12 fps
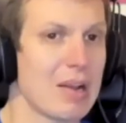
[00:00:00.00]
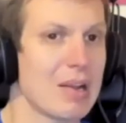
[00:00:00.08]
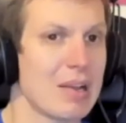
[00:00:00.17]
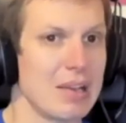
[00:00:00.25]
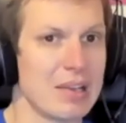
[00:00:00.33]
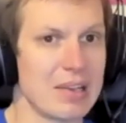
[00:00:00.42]

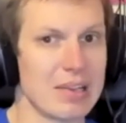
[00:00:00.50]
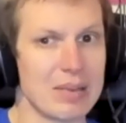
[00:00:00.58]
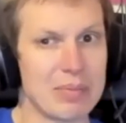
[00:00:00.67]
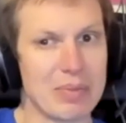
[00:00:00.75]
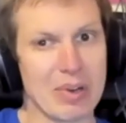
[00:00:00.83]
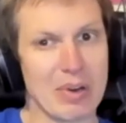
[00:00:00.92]

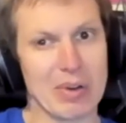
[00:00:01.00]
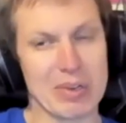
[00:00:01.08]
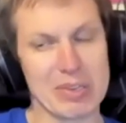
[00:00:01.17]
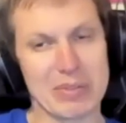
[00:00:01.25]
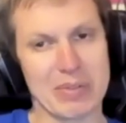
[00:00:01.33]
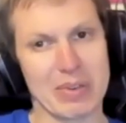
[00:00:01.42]

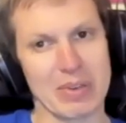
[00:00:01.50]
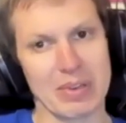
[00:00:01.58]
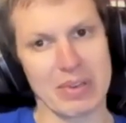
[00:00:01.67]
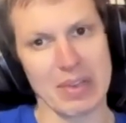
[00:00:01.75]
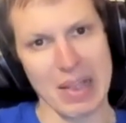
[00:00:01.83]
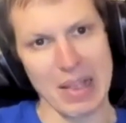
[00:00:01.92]
Because
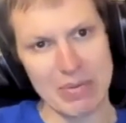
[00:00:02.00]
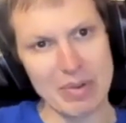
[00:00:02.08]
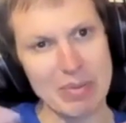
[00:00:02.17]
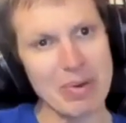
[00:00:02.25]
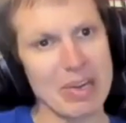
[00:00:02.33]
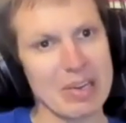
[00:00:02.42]

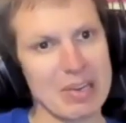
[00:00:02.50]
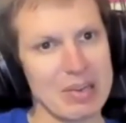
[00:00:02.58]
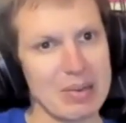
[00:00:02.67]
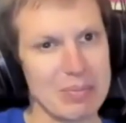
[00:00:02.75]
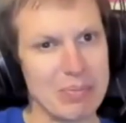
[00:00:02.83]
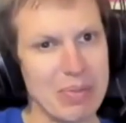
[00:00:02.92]

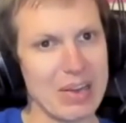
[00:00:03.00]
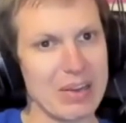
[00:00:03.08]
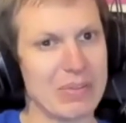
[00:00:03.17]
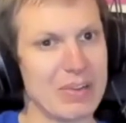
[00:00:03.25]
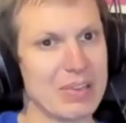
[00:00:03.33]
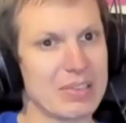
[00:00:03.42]
everybody
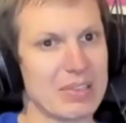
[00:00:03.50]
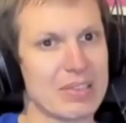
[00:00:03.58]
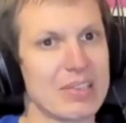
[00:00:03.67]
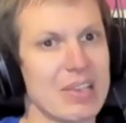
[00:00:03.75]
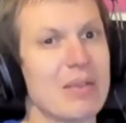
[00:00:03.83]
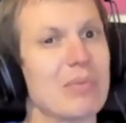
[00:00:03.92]
benefits in the
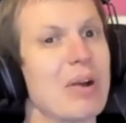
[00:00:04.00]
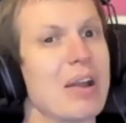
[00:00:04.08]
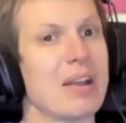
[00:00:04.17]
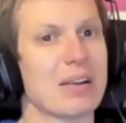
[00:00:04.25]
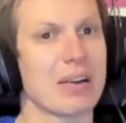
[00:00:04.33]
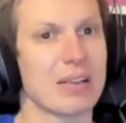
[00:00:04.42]
same
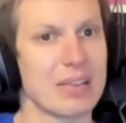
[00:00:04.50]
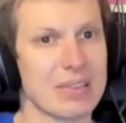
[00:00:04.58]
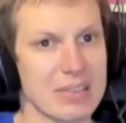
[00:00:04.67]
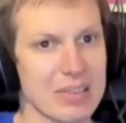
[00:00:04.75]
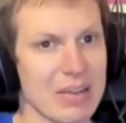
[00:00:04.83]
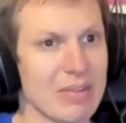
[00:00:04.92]
way, right?
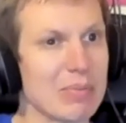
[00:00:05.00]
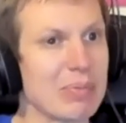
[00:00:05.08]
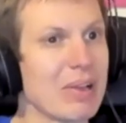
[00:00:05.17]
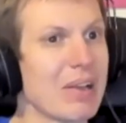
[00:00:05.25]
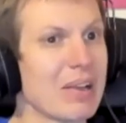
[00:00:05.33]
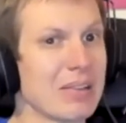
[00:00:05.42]
It's level
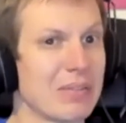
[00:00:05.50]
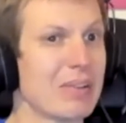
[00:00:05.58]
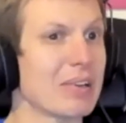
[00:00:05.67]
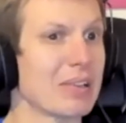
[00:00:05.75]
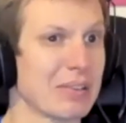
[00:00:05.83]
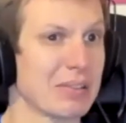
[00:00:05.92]
playing
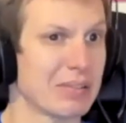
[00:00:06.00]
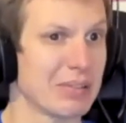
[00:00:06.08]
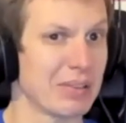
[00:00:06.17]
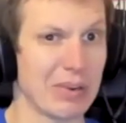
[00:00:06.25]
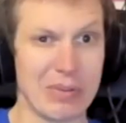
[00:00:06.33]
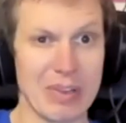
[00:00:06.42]
field.
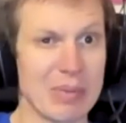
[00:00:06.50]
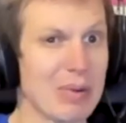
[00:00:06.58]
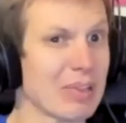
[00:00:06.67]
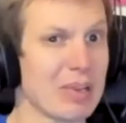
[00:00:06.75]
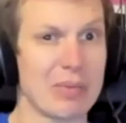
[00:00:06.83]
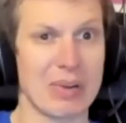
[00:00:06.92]
You know, think
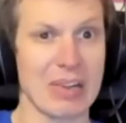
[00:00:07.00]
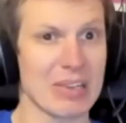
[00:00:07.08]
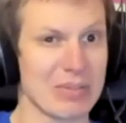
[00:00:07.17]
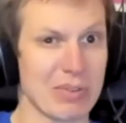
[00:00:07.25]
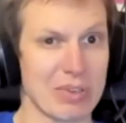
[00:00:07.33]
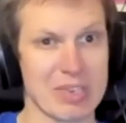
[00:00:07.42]
about
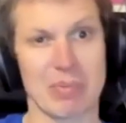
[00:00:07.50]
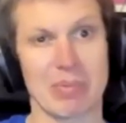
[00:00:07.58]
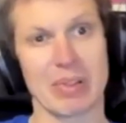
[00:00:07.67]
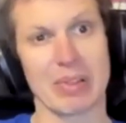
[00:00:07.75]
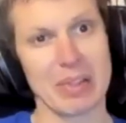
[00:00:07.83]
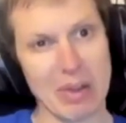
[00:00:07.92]
Kubernetes, for
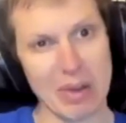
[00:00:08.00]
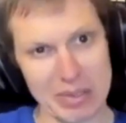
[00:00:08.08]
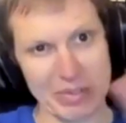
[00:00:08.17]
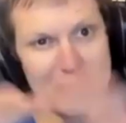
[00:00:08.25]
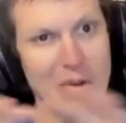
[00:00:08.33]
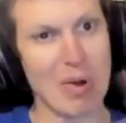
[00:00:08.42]
example.
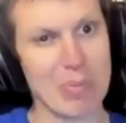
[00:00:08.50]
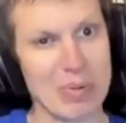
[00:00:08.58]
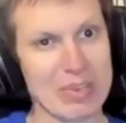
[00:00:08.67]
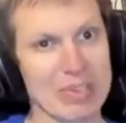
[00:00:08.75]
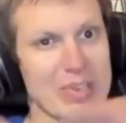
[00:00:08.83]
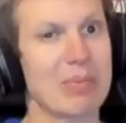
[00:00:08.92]
Lots of
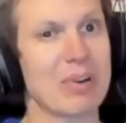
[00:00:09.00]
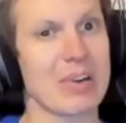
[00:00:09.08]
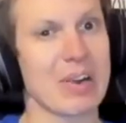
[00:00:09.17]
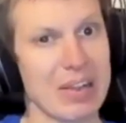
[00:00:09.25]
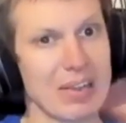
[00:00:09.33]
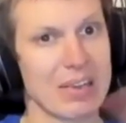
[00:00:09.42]
companies
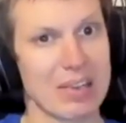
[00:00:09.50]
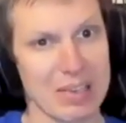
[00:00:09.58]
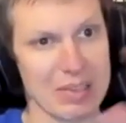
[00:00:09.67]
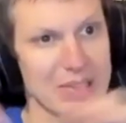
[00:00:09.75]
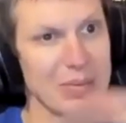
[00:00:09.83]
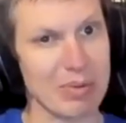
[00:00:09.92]

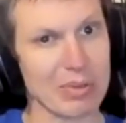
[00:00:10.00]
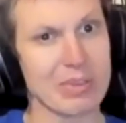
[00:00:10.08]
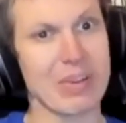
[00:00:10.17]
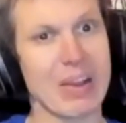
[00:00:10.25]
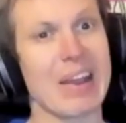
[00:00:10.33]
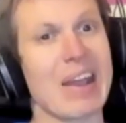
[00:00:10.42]
contribute to
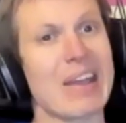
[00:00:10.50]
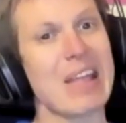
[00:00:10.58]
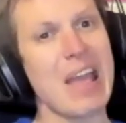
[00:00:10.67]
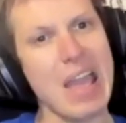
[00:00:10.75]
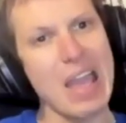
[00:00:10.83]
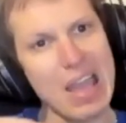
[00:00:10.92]
that, and
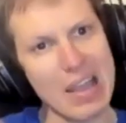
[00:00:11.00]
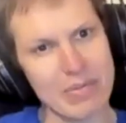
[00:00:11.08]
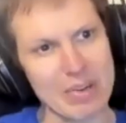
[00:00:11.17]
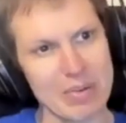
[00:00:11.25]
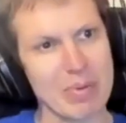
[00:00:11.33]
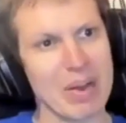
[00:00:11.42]

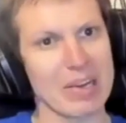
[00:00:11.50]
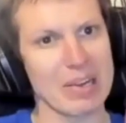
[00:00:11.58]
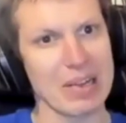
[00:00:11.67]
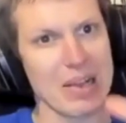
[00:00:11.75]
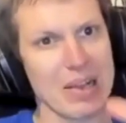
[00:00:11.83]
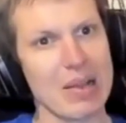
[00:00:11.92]

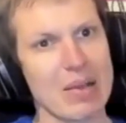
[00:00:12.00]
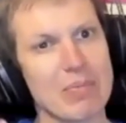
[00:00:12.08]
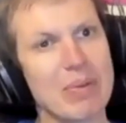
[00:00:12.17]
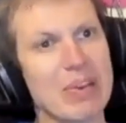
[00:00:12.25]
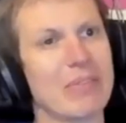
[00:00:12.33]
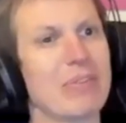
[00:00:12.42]
everybody
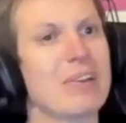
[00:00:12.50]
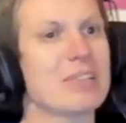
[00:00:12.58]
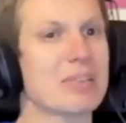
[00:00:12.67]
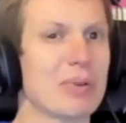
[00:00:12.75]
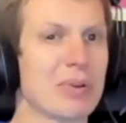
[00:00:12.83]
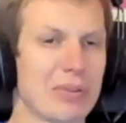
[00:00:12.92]

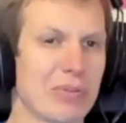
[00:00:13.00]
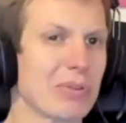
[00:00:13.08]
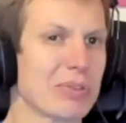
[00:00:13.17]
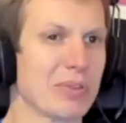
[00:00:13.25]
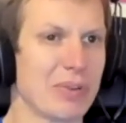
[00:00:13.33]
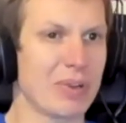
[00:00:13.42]
benefits about
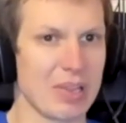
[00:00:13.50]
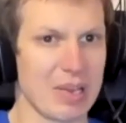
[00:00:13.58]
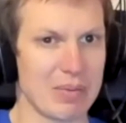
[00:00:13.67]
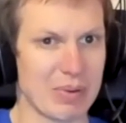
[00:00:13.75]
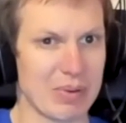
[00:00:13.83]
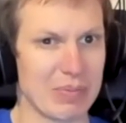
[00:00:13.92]
fruits of their
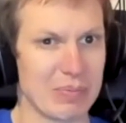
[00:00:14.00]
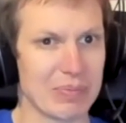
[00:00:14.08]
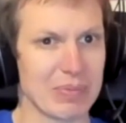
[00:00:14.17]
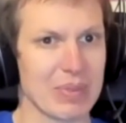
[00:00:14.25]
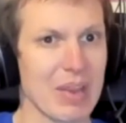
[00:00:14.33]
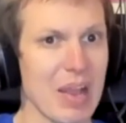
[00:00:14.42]
labor.
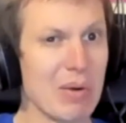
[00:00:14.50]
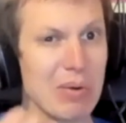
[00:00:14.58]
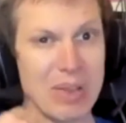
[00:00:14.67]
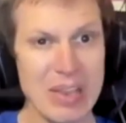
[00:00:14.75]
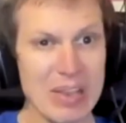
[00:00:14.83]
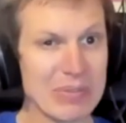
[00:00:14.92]
Now,
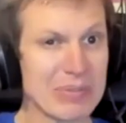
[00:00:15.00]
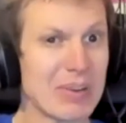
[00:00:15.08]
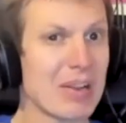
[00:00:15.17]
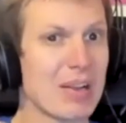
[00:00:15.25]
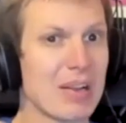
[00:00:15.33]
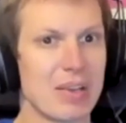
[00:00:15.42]
if
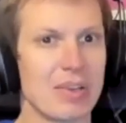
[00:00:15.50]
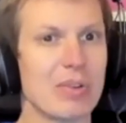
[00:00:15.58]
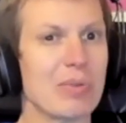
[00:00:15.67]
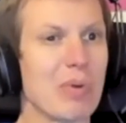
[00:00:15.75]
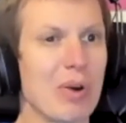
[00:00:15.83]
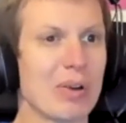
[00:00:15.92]

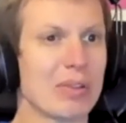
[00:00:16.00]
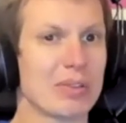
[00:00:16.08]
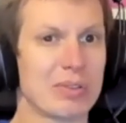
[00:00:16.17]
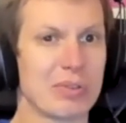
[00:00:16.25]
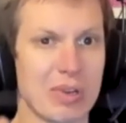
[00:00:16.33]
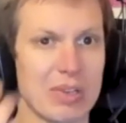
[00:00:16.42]
you want
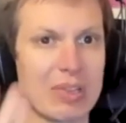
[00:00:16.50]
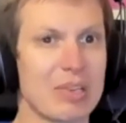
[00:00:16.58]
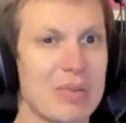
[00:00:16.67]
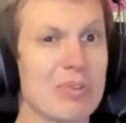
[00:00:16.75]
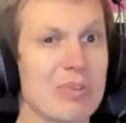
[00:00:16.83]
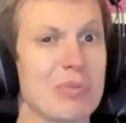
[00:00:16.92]
to
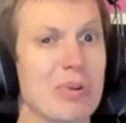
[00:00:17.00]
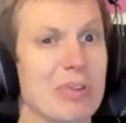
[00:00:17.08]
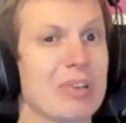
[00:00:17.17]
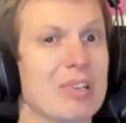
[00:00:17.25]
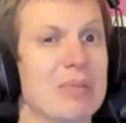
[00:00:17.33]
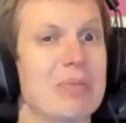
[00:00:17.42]
contribute to
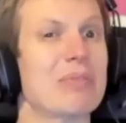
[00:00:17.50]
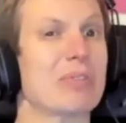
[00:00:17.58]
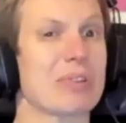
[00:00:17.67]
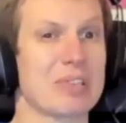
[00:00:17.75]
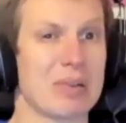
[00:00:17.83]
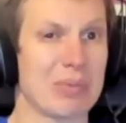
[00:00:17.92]
MongoDB, for
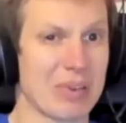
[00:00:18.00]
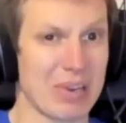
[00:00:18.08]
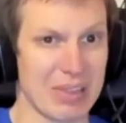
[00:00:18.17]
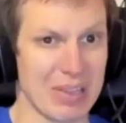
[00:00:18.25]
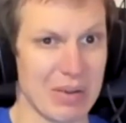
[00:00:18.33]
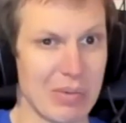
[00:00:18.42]
example,
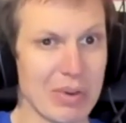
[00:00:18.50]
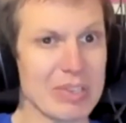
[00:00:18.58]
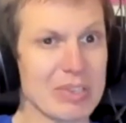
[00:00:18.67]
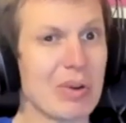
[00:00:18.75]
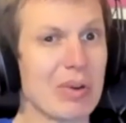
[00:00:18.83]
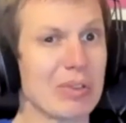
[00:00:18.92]
right now, what
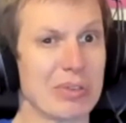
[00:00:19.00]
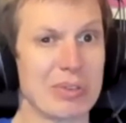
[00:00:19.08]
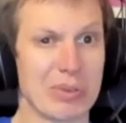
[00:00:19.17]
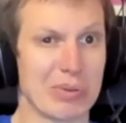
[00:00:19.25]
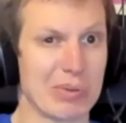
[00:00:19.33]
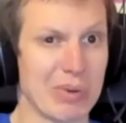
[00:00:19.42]
is going to
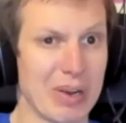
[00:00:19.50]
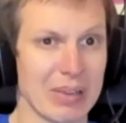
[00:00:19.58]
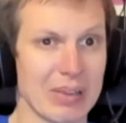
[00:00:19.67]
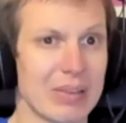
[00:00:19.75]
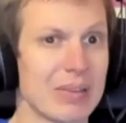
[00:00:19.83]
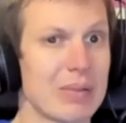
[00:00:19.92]
do?
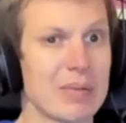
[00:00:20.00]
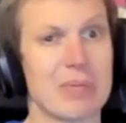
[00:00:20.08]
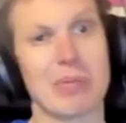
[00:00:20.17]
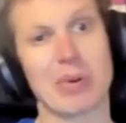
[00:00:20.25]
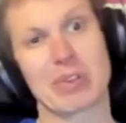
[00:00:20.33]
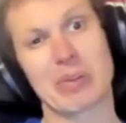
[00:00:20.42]
Well,
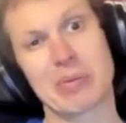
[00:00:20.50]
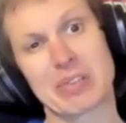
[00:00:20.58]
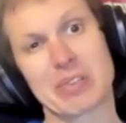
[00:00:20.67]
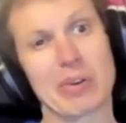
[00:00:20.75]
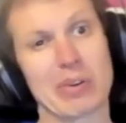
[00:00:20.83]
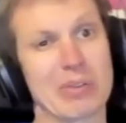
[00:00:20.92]
MongoDB
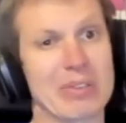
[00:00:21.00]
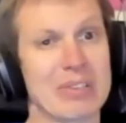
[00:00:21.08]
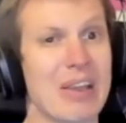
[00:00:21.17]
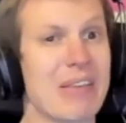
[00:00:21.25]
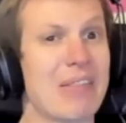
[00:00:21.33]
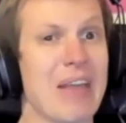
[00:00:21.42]
is going to
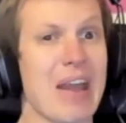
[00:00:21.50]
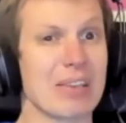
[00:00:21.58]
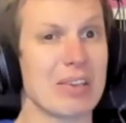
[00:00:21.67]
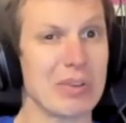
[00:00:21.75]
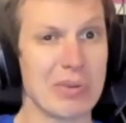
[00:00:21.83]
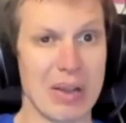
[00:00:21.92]
say
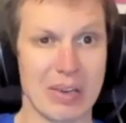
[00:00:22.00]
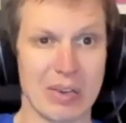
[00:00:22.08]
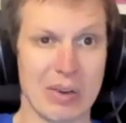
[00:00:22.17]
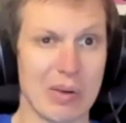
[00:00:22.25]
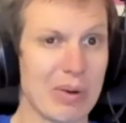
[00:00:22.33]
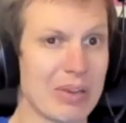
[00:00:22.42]
thank you, and
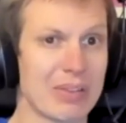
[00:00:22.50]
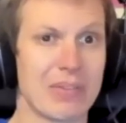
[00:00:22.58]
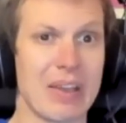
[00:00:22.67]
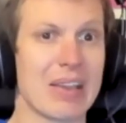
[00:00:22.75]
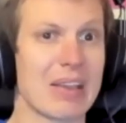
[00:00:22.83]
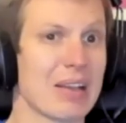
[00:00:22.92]
you know what?
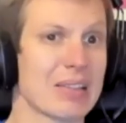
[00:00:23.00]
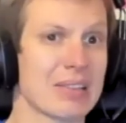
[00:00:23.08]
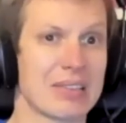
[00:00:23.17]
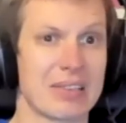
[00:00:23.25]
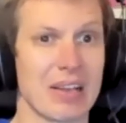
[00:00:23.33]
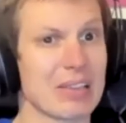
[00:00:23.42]
They can
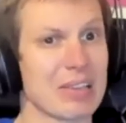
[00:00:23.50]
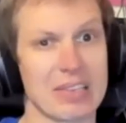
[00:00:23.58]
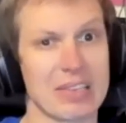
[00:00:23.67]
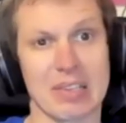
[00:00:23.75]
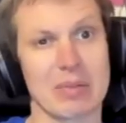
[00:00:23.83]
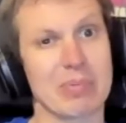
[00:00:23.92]
sell it as
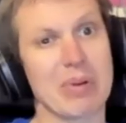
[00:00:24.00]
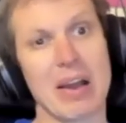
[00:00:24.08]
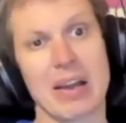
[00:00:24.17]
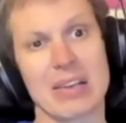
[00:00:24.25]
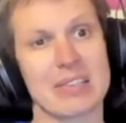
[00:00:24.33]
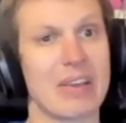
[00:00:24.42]
an
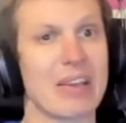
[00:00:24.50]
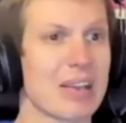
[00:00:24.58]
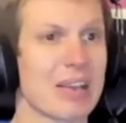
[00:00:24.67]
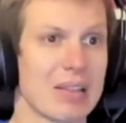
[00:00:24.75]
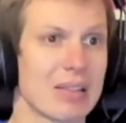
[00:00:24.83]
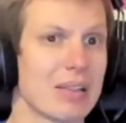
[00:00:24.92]
enterprise, they
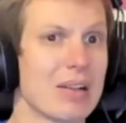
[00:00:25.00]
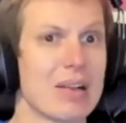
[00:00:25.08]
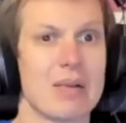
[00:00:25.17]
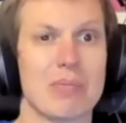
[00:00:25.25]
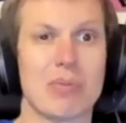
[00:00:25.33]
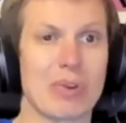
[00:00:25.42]
can
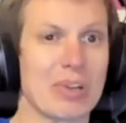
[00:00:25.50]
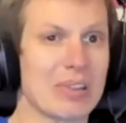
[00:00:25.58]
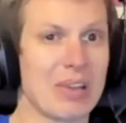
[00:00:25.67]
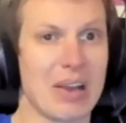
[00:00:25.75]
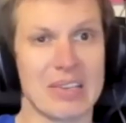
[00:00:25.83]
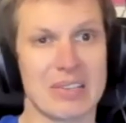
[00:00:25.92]

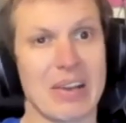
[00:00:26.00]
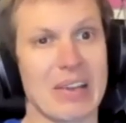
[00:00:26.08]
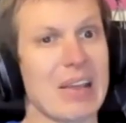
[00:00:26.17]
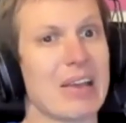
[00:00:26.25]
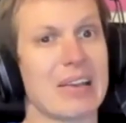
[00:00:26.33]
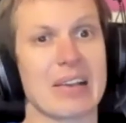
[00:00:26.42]
monetize
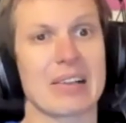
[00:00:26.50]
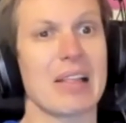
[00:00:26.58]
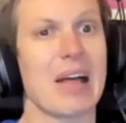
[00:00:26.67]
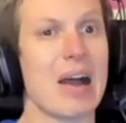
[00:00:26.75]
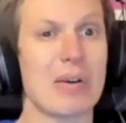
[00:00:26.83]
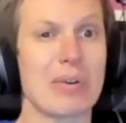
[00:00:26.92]
that in a
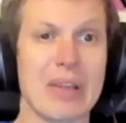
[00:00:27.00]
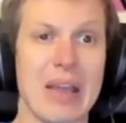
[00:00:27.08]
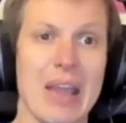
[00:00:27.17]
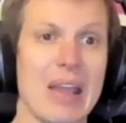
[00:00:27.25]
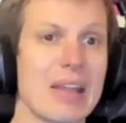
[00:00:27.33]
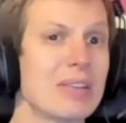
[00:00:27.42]
cloud,
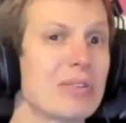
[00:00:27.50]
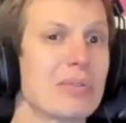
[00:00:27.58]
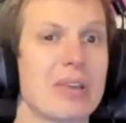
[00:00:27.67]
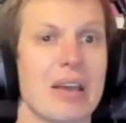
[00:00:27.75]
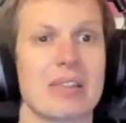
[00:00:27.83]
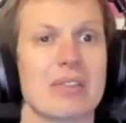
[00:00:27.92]
and you
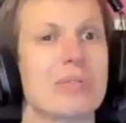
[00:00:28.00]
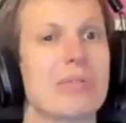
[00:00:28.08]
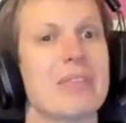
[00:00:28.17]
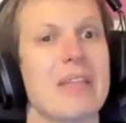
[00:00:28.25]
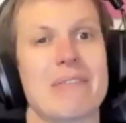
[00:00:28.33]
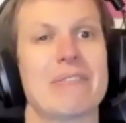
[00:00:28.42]
can do
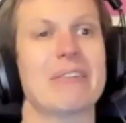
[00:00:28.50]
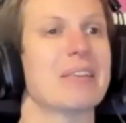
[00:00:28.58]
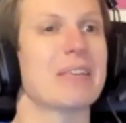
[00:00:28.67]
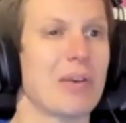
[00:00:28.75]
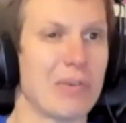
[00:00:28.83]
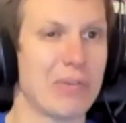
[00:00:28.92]
nothing
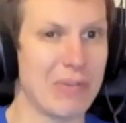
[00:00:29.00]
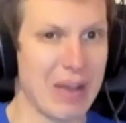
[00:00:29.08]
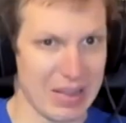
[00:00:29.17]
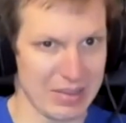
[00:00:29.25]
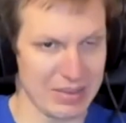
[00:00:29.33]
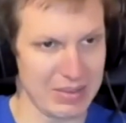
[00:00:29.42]
of that.